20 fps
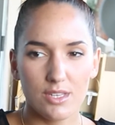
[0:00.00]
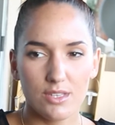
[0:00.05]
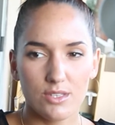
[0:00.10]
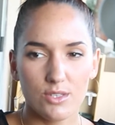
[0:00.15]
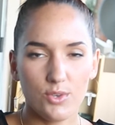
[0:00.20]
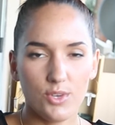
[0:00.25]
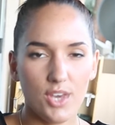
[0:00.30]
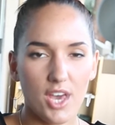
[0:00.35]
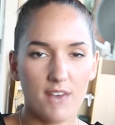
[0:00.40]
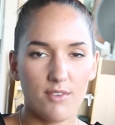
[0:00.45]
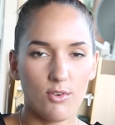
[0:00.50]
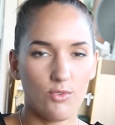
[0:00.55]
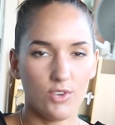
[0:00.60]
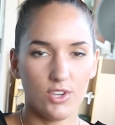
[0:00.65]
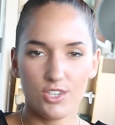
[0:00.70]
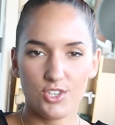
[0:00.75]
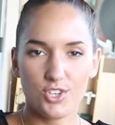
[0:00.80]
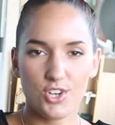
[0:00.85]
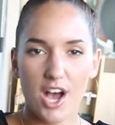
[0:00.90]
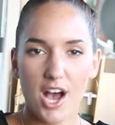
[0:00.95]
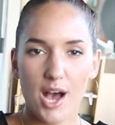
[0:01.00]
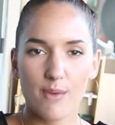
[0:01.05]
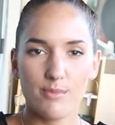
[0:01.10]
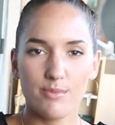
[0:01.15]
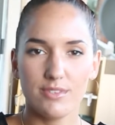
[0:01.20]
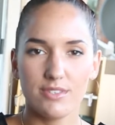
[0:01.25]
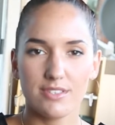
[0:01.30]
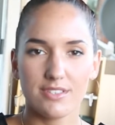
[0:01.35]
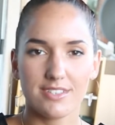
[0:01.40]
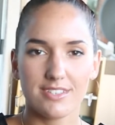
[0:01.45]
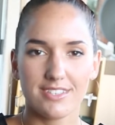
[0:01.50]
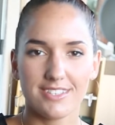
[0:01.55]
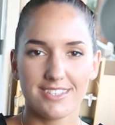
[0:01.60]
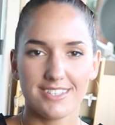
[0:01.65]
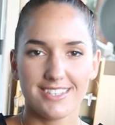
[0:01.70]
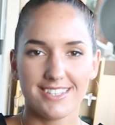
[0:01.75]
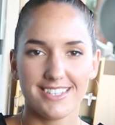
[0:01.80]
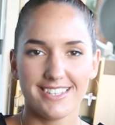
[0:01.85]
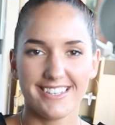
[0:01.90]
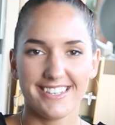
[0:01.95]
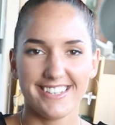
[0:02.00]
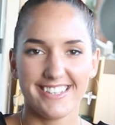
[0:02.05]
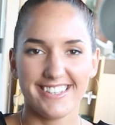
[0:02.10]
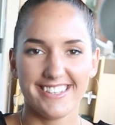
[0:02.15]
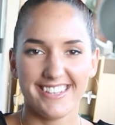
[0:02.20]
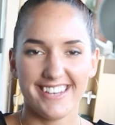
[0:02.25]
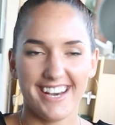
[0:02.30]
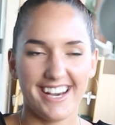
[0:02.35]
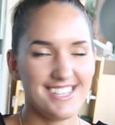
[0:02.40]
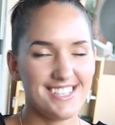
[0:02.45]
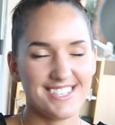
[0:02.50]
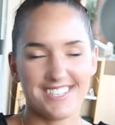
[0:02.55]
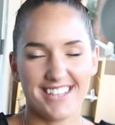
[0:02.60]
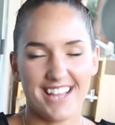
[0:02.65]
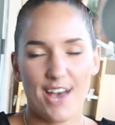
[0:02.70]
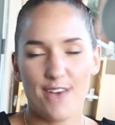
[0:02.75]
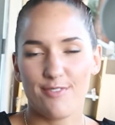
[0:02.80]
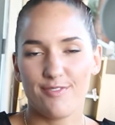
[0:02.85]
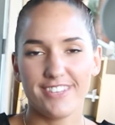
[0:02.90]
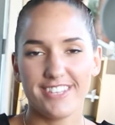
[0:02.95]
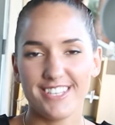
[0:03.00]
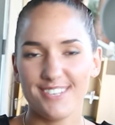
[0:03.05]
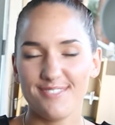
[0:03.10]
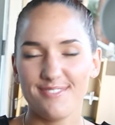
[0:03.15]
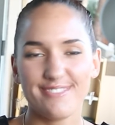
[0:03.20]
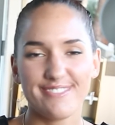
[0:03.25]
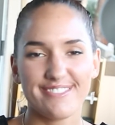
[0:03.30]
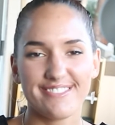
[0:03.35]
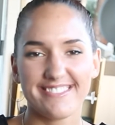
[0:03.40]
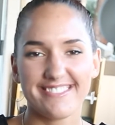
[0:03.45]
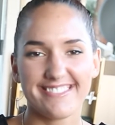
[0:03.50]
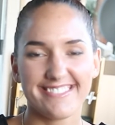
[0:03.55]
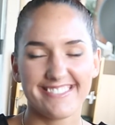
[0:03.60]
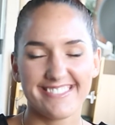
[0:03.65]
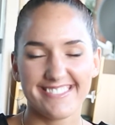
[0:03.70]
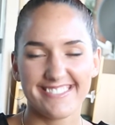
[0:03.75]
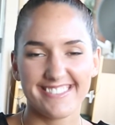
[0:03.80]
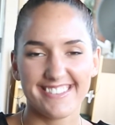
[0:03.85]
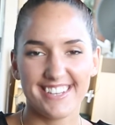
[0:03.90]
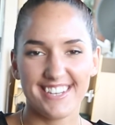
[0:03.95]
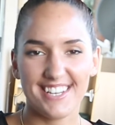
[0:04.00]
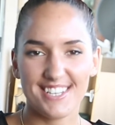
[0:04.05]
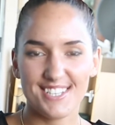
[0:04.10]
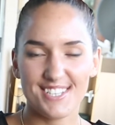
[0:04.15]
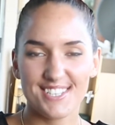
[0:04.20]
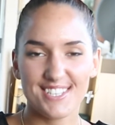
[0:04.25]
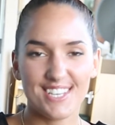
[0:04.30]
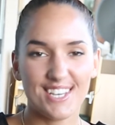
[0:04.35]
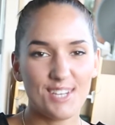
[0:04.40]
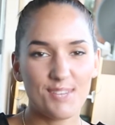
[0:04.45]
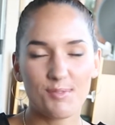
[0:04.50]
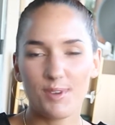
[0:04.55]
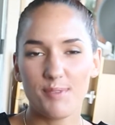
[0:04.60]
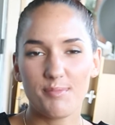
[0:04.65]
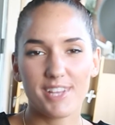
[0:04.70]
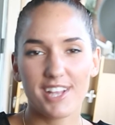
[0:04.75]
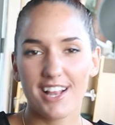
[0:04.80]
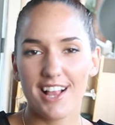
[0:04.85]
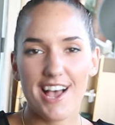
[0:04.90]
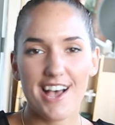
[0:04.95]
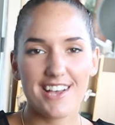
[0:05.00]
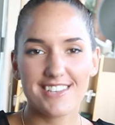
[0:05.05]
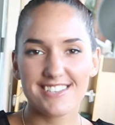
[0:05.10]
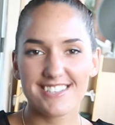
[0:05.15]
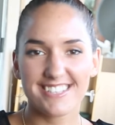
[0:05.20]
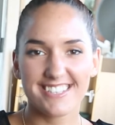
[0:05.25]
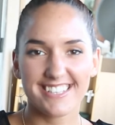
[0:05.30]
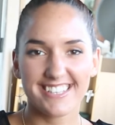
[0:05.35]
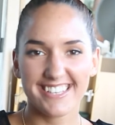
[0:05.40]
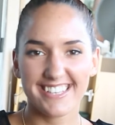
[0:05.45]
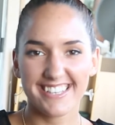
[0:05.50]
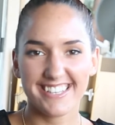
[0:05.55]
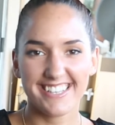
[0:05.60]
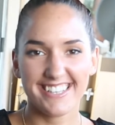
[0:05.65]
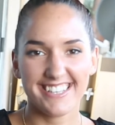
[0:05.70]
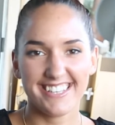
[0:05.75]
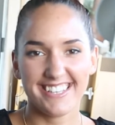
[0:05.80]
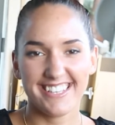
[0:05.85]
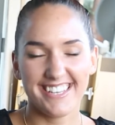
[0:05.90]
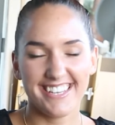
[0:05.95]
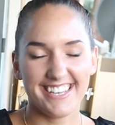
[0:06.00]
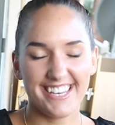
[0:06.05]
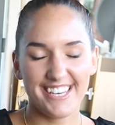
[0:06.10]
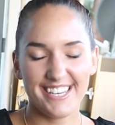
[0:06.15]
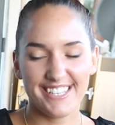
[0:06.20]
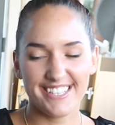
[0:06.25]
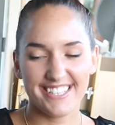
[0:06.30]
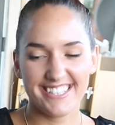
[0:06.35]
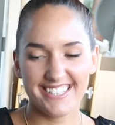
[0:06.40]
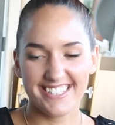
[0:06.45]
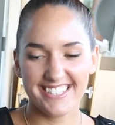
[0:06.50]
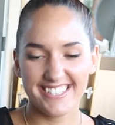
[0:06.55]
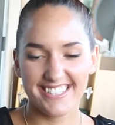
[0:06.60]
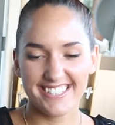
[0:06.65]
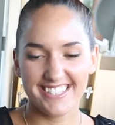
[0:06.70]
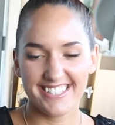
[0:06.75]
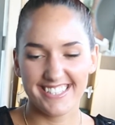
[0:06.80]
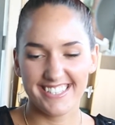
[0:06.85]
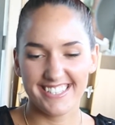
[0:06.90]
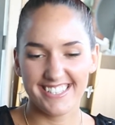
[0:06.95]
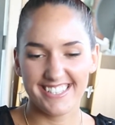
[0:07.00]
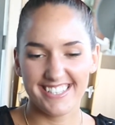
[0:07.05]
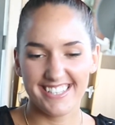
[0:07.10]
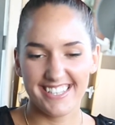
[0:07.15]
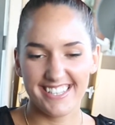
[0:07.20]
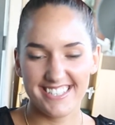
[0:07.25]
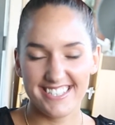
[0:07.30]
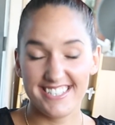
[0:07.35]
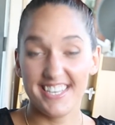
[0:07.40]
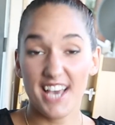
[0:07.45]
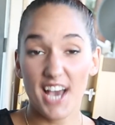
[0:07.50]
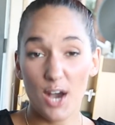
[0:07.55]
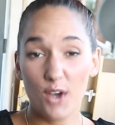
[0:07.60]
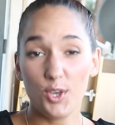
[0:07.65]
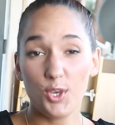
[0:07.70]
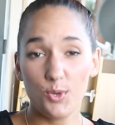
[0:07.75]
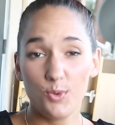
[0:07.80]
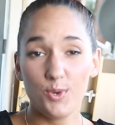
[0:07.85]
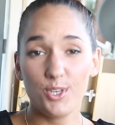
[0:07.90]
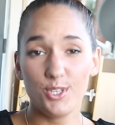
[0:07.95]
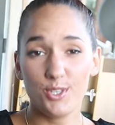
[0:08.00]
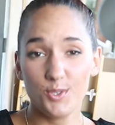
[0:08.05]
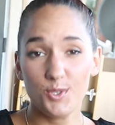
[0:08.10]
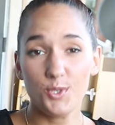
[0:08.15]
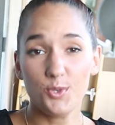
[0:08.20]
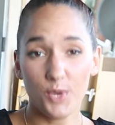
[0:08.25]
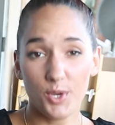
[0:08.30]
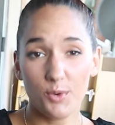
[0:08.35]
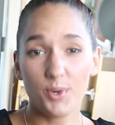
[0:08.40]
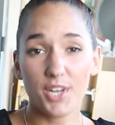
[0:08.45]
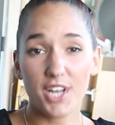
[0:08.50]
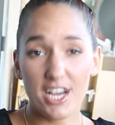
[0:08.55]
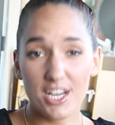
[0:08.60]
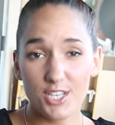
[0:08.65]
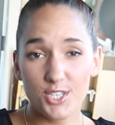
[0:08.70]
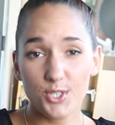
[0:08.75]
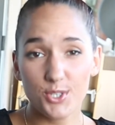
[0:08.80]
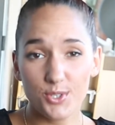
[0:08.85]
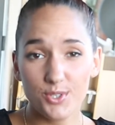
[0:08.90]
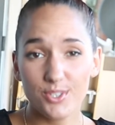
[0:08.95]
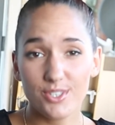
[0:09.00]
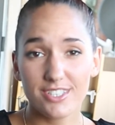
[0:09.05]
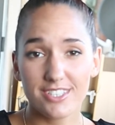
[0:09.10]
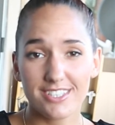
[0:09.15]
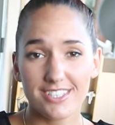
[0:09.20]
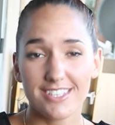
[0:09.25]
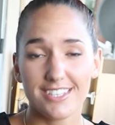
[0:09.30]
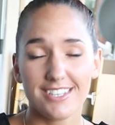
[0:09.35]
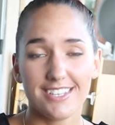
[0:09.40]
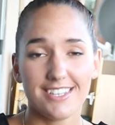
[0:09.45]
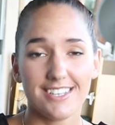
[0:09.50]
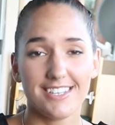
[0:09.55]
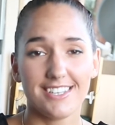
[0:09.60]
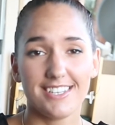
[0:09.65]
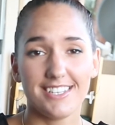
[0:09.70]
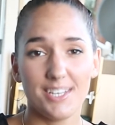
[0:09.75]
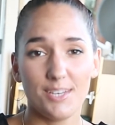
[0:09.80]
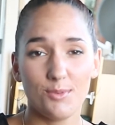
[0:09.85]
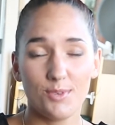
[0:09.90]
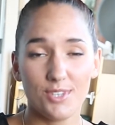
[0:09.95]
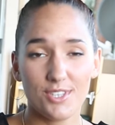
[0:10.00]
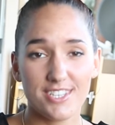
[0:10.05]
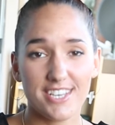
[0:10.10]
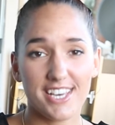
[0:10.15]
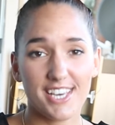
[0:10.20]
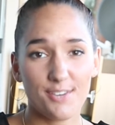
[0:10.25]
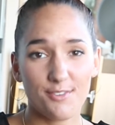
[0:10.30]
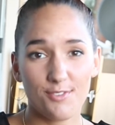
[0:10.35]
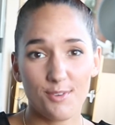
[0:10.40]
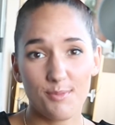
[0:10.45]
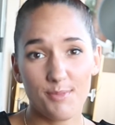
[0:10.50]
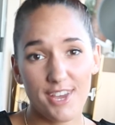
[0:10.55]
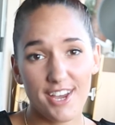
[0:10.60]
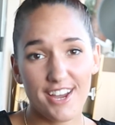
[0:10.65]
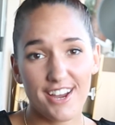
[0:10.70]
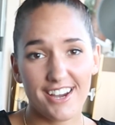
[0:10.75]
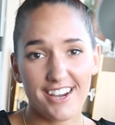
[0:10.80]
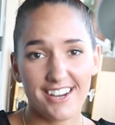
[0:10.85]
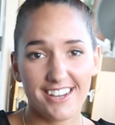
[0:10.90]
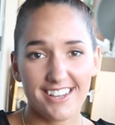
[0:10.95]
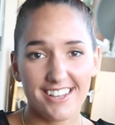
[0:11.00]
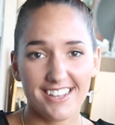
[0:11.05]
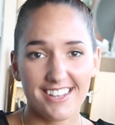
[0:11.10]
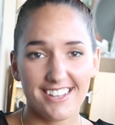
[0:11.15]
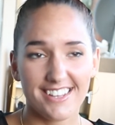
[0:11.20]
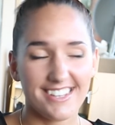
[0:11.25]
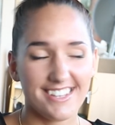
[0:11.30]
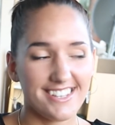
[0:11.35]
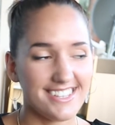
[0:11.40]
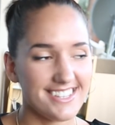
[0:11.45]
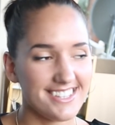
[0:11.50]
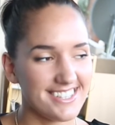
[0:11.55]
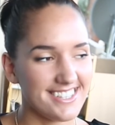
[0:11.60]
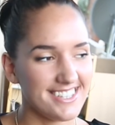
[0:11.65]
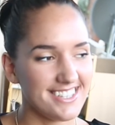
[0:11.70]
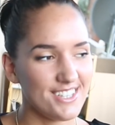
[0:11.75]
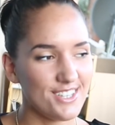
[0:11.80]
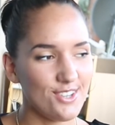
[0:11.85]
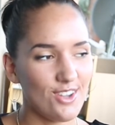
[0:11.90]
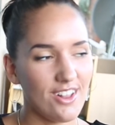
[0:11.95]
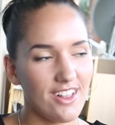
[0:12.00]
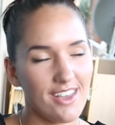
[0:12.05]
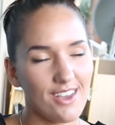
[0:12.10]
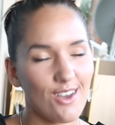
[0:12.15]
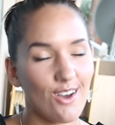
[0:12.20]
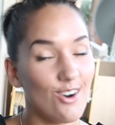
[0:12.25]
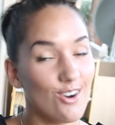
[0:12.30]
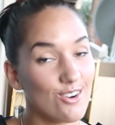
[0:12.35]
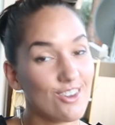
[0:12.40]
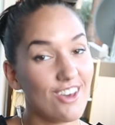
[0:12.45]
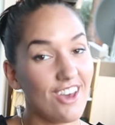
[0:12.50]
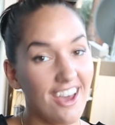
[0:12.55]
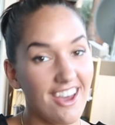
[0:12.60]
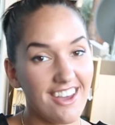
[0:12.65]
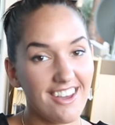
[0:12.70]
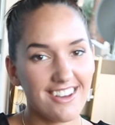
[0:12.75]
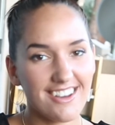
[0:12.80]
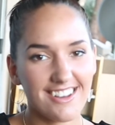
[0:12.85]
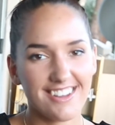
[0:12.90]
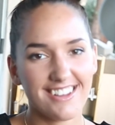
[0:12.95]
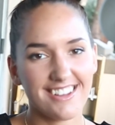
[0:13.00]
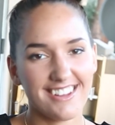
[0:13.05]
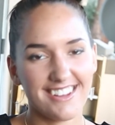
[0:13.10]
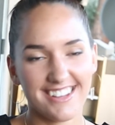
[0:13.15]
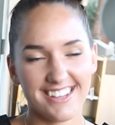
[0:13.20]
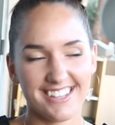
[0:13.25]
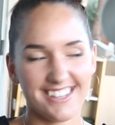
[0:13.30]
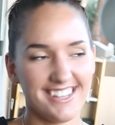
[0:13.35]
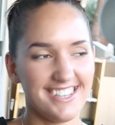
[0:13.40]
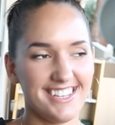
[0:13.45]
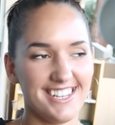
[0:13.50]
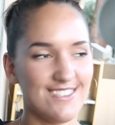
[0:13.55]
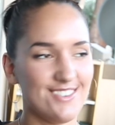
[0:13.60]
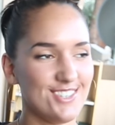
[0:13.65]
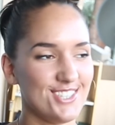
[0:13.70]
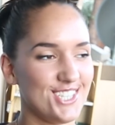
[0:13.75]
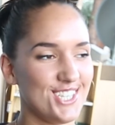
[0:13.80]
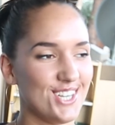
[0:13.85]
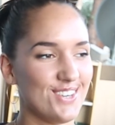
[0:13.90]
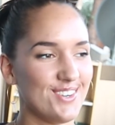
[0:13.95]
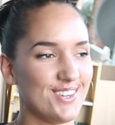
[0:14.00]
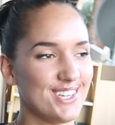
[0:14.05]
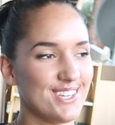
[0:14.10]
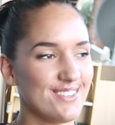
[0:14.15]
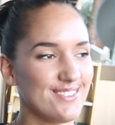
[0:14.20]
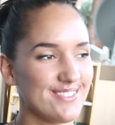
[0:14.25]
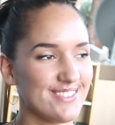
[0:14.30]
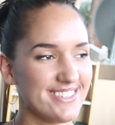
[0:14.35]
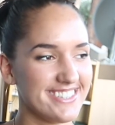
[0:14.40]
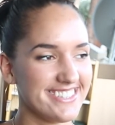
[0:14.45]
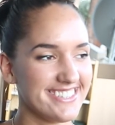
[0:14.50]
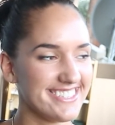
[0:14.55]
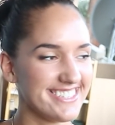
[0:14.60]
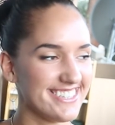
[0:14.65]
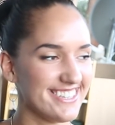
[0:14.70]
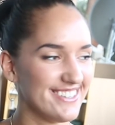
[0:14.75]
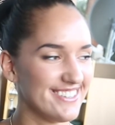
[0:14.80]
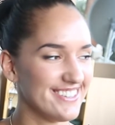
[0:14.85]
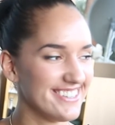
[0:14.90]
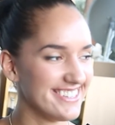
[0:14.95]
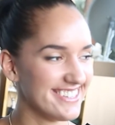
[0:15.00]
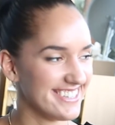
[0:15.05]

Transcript: don't you have a real job, I just laugh at them and I just tell them come to class and see how you would do doing what I do, and then we'll take it from there. And they're like, okay. And they never show up. So